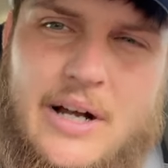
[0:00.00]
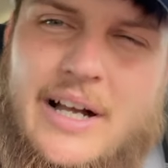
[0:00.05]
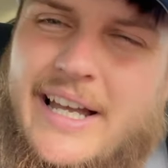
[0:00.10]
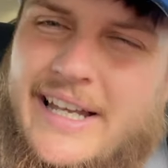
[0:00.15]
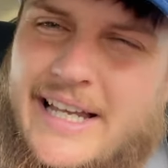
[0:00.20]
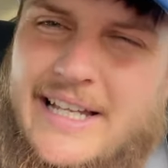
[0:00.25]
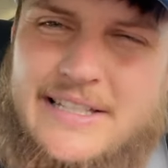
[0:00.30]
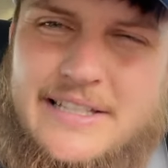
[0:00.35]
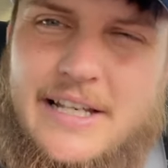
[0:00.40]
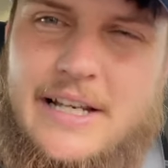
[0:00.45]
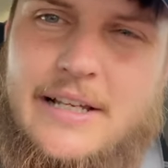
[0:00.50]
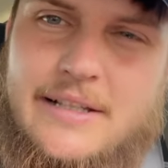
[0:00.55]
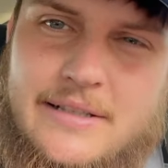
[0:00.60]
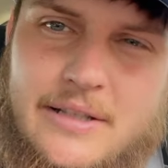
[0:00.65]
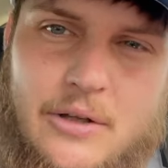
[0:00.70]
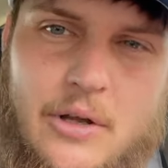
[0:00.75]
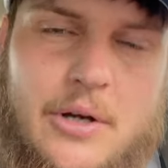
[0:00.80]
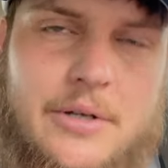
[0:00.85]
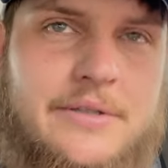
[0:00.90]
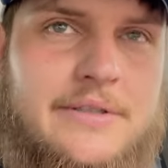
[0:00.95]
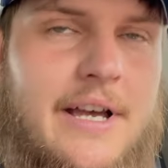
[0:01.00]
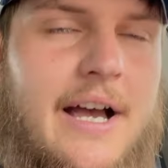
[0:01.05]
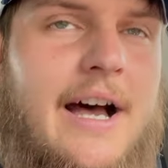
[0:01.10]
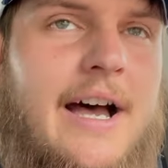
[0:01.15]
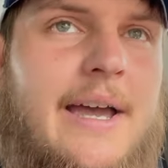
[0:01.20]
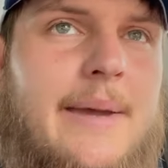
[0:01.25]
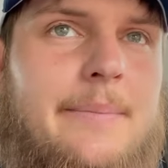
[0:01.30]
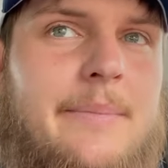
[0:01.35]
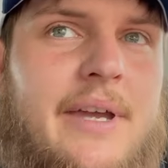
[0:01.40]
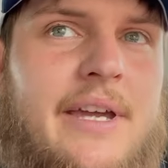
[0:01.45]
I guess it is a long
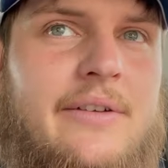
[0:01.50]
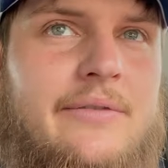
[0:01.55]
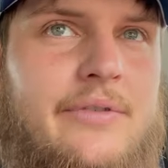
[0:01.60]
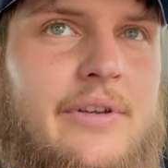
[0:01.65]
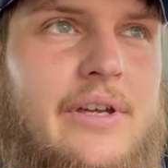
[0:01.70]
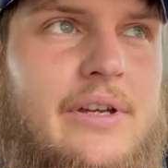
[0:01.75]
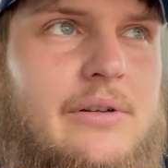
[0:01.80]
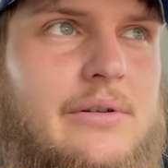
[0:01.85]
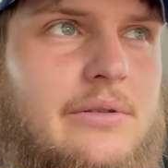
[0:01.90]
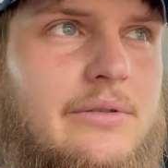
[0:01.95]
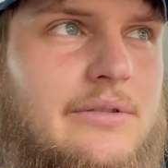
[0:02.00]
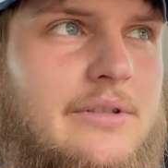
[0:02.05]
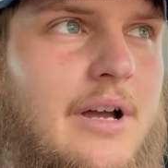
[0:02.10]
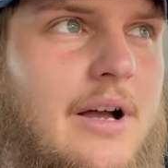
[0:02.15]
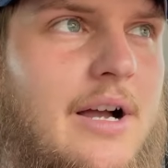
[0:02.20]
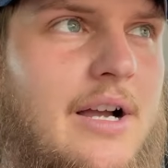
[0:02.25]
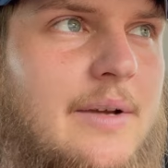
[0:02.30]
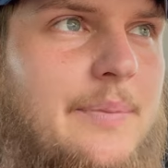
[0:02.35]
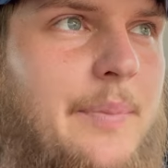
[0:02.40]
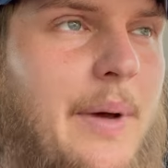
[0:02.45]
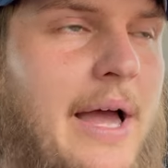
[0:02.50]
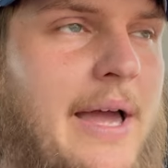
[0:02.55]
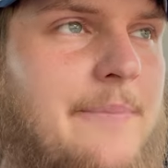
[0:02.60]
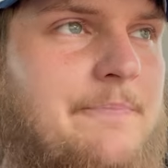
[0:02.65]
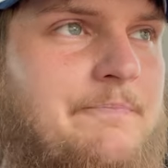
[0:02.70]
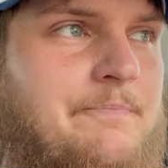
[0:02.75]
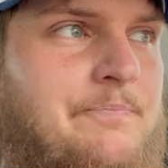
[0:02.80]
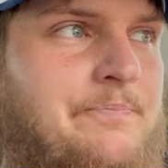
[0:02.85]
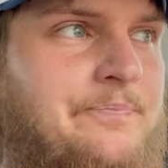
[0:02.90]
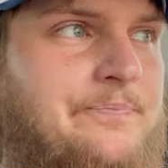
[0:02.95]
time in vehicle talk, but
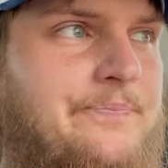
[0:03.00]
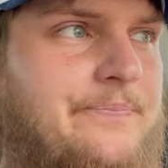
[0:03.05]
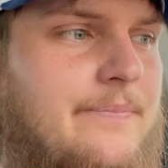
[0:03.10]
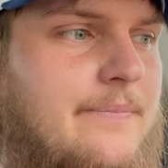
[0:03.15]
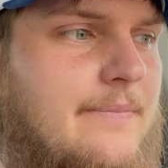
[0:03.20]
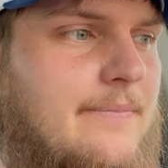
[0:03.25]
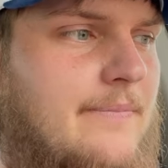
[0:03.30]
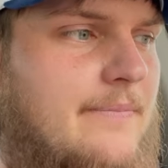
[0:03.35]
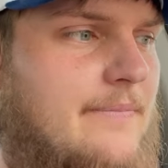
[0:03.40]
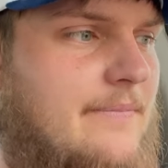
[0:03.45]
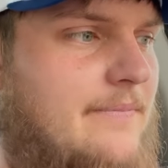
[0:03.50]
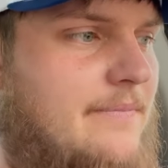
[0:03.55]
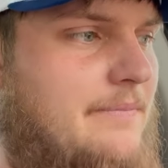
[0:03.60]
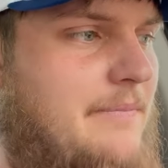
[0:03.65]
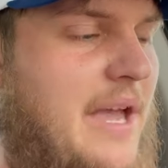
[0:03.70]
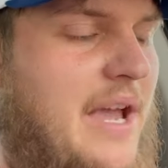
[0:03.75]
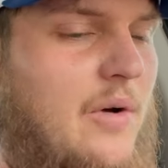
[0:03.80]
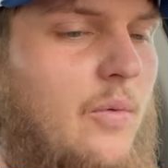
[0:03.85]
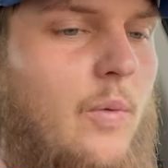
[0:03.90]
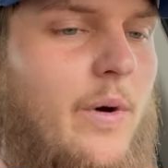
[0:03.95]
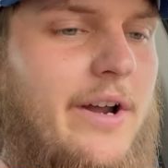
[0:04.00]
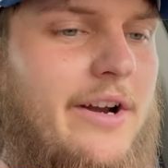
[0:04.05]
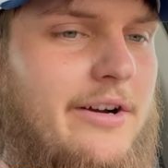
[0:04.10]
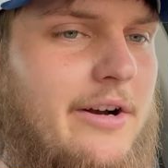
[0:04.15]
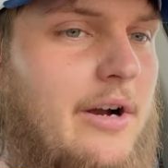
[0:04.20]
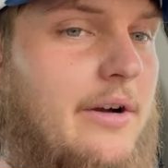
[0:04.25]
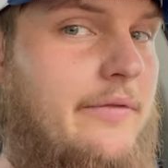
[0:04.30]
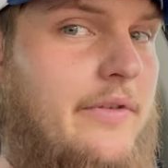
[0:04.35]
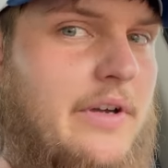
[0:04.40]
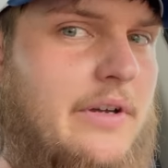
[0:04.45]
man, what are
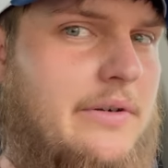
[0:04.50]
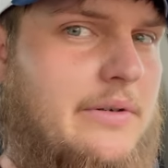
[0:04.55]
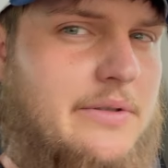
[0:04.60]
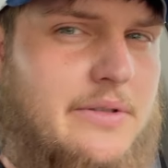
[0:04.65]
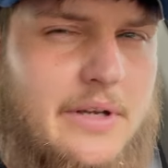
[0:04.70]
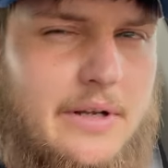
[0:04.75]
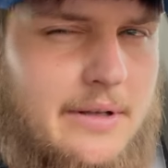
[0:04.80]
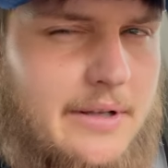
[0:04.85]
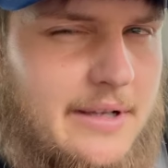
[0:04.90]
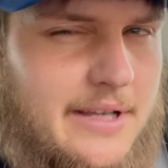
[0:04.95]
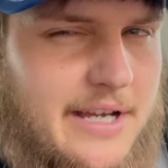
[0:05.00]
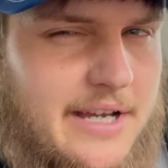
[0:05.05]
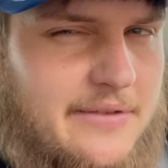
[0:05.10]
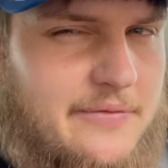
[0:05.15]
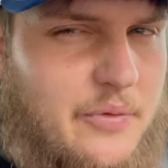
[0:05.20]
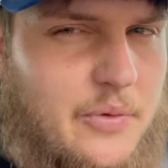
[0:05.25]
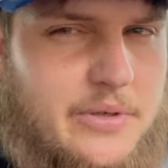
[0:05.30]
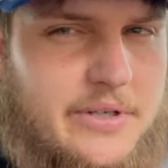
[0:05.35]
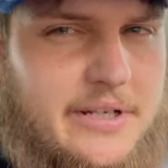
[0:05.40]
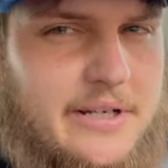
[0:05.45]
our vehicles going to look like in 14